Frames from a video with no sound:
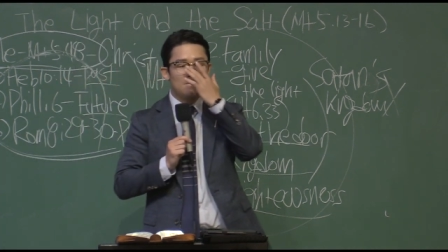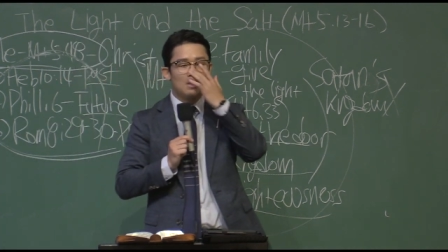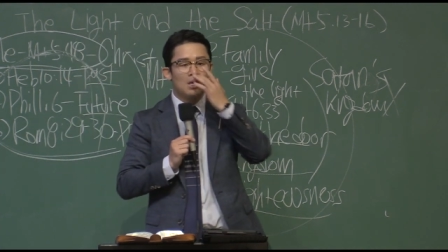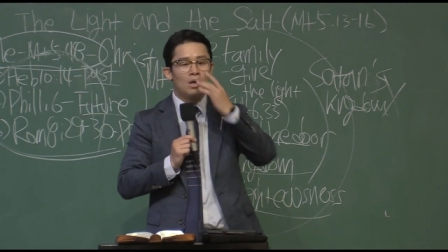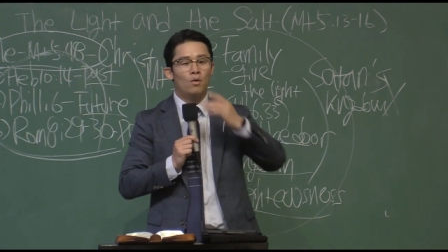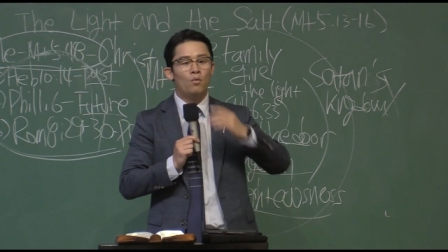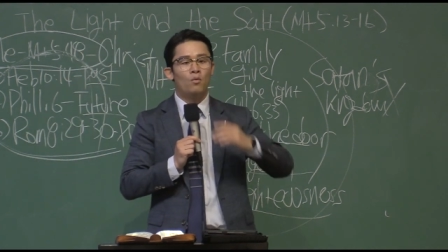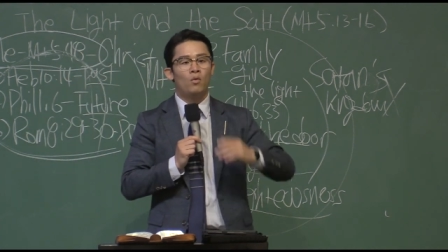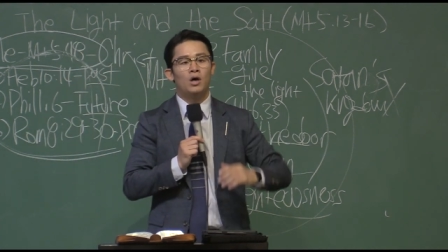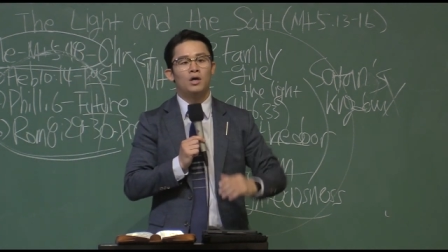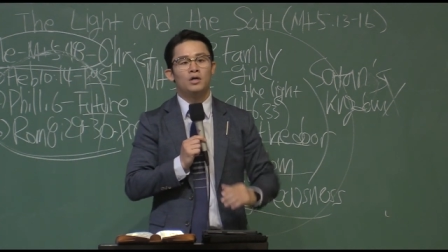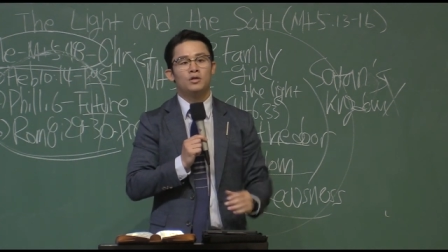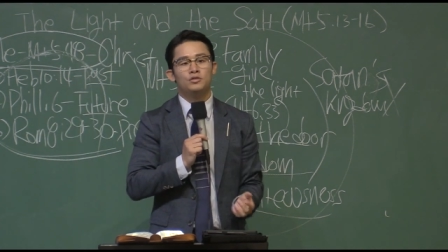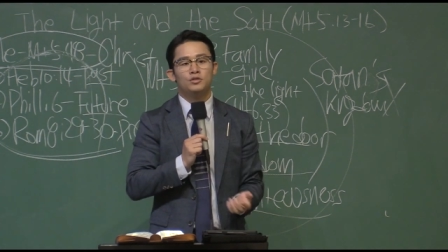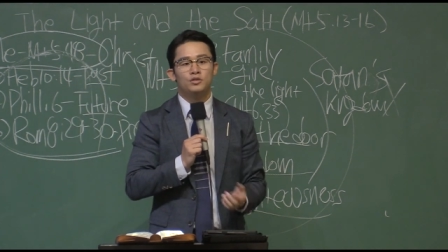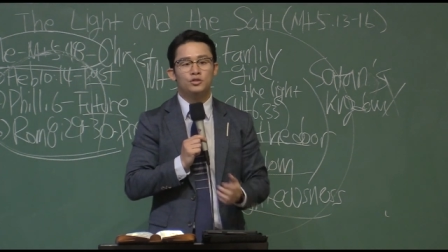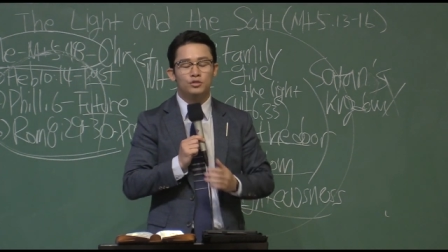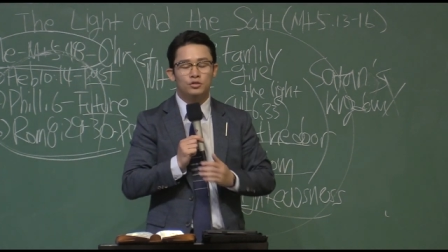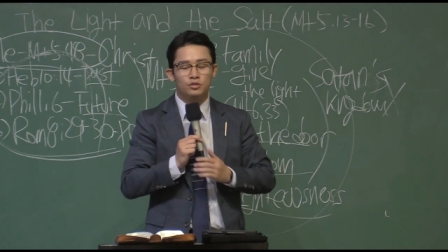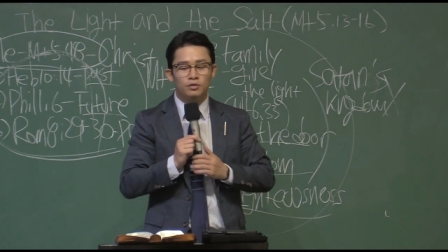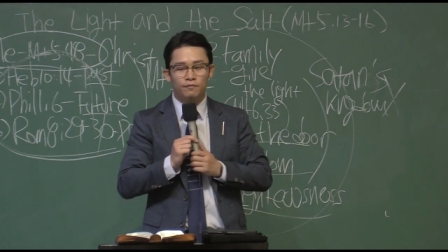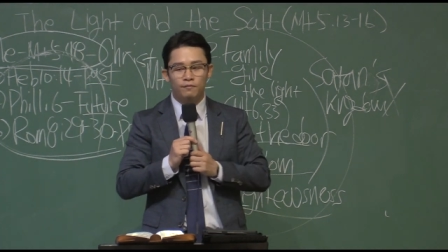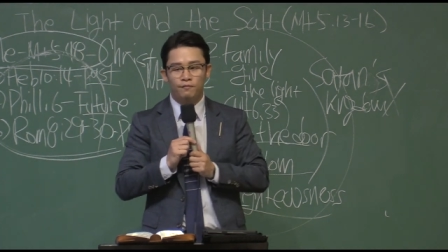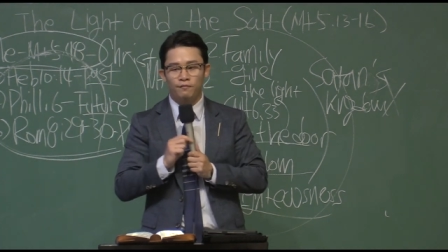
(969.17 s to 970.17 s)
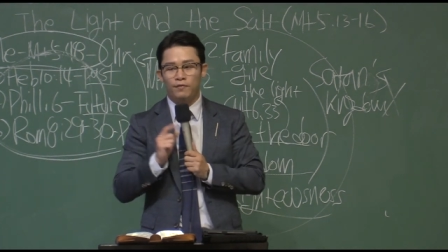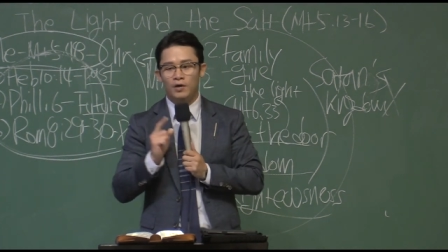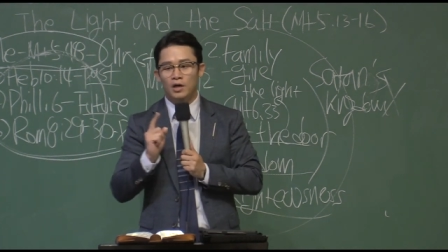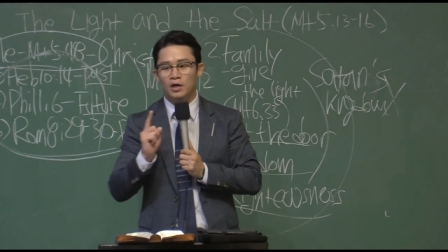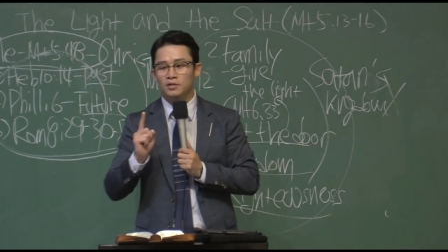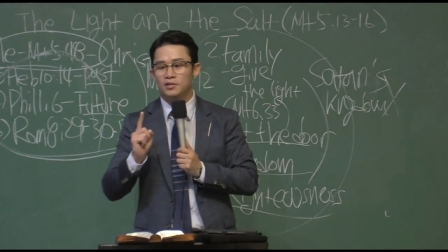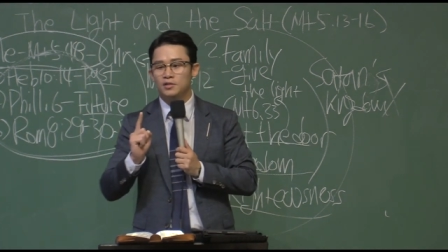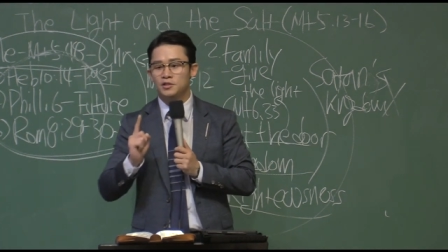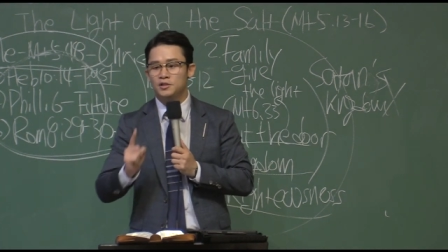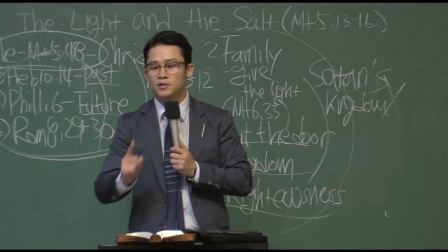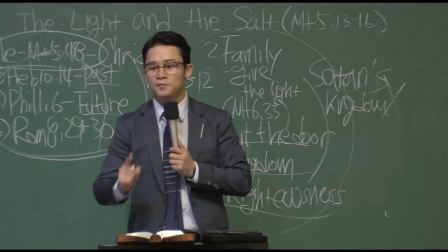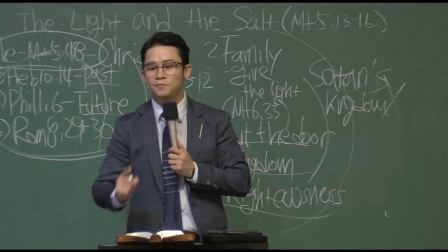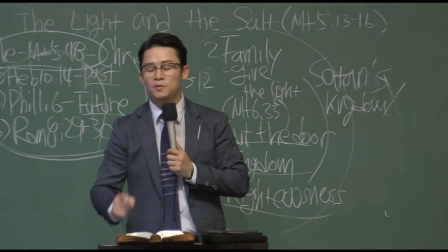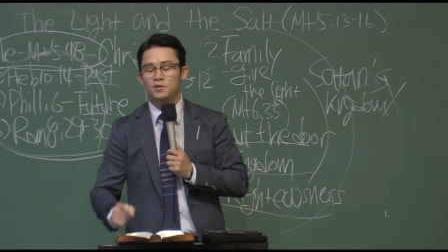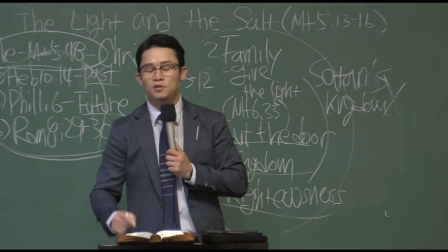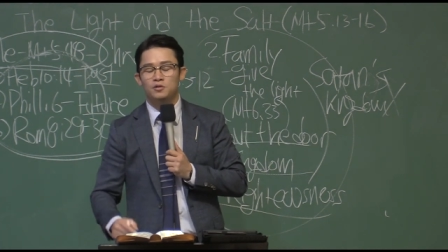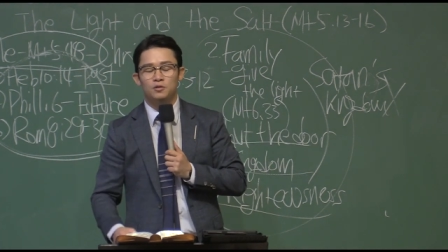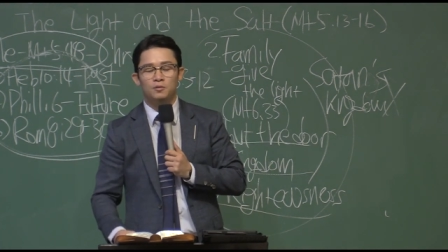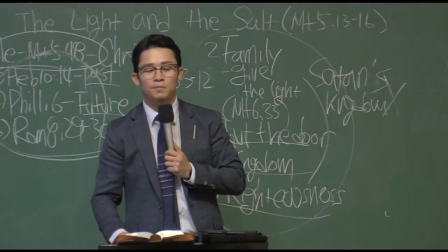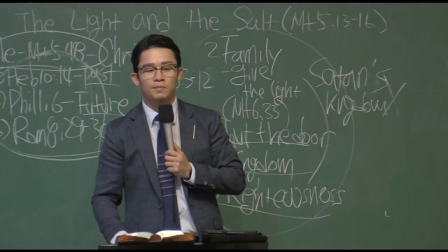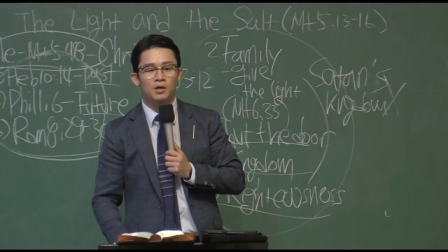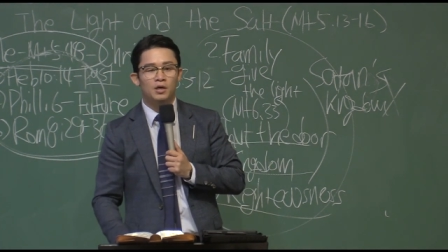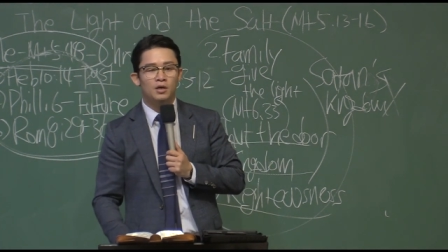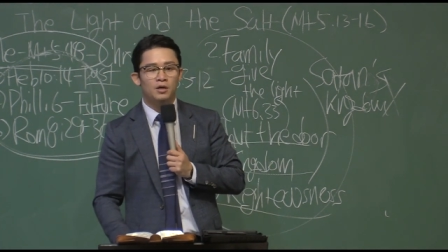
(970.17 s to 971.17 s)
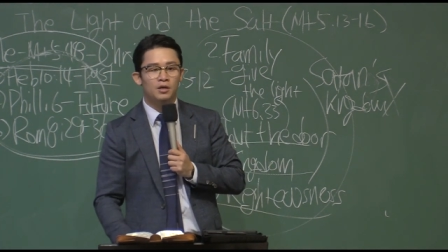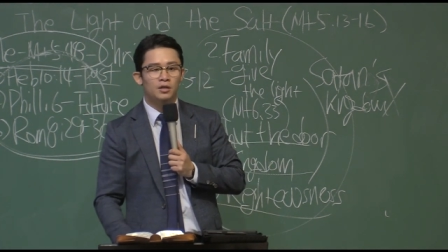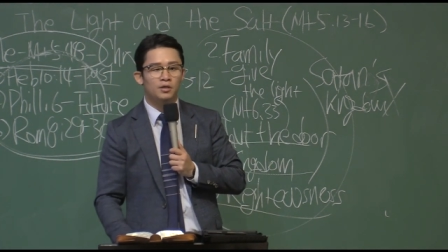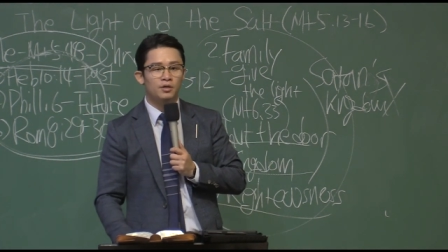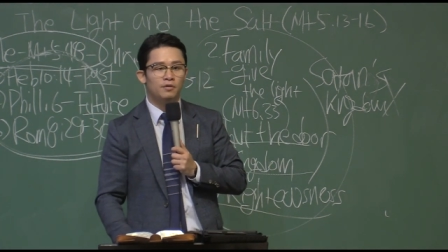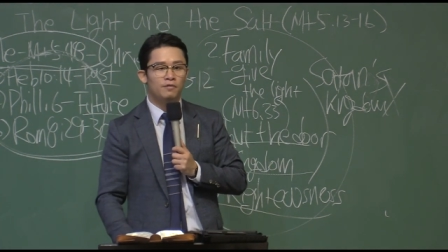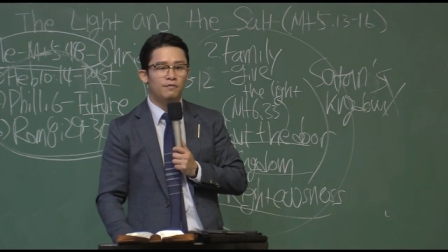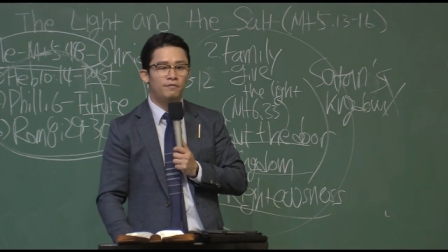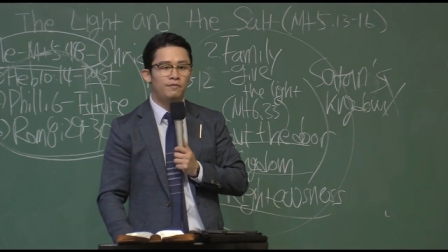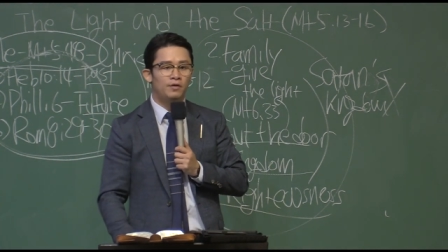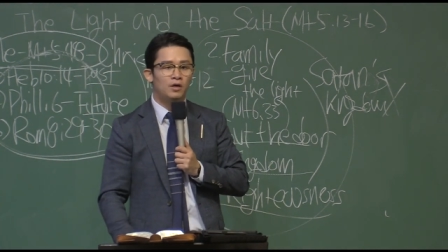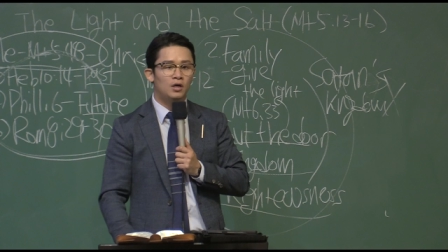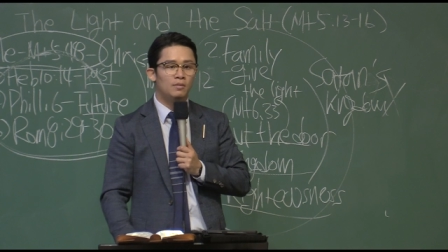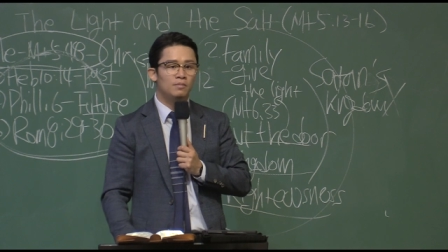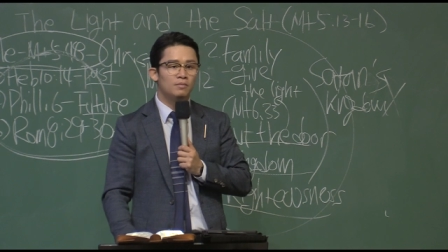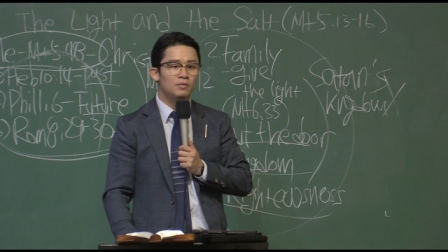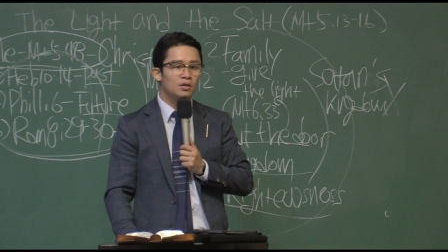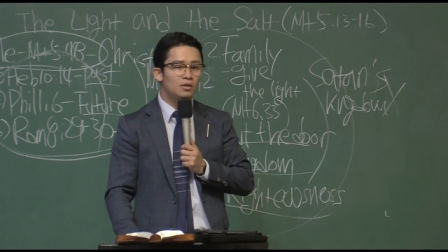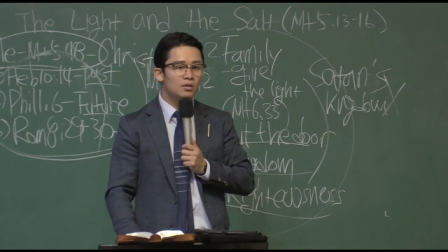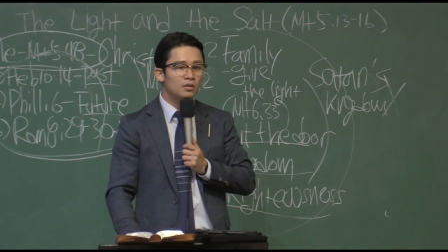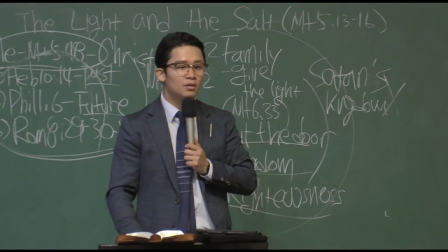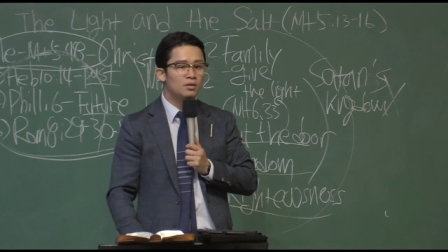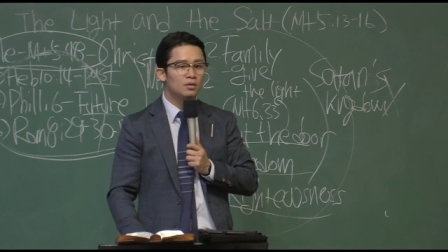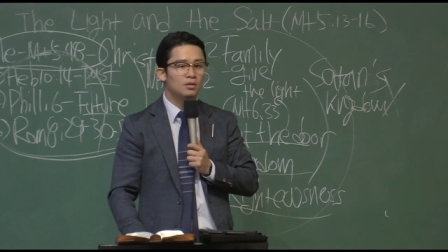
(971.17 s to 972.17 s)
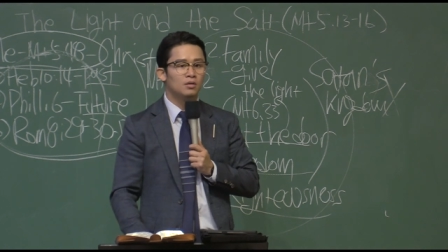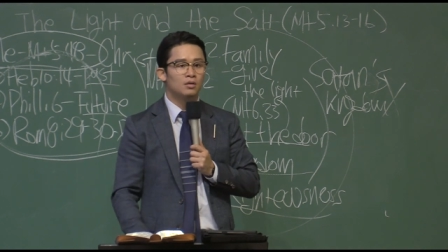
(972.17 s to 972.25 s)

What would you do? Fight the spiritual battle in your family.